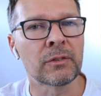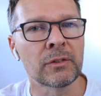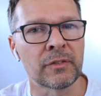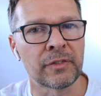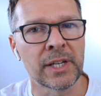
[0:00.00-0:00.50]

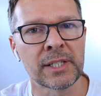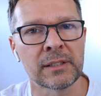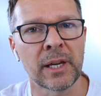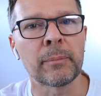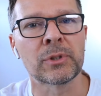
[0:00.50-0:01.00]
the first
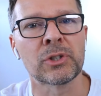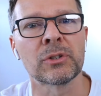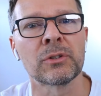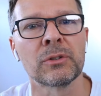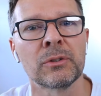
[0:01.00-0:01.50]
step
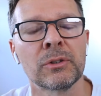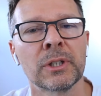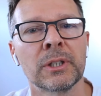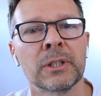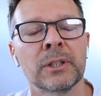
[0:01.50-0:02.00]
to
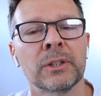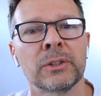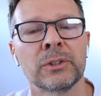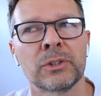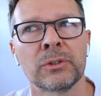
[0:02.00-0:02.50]

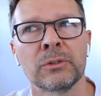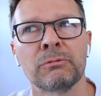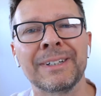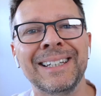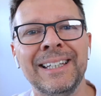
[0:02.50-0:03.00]

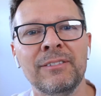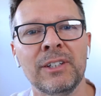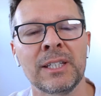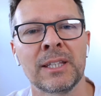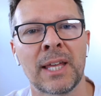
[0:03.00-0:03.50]
relieving